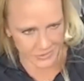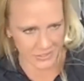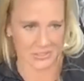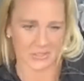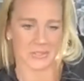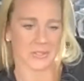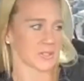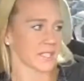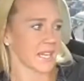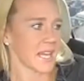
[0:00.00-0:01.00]
real close
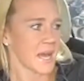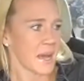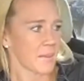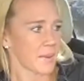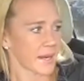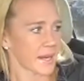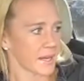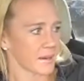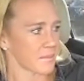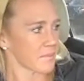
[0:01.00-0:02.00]
to it. But
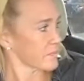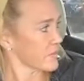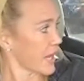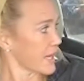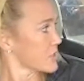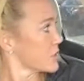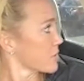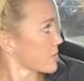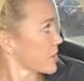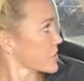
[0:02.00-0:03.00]
um, yeah,
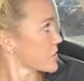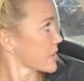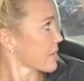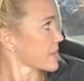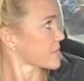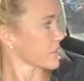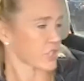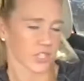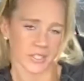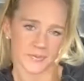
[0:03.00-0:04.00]
super frustrating. That's for
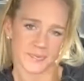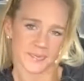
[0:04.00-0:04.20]
sure.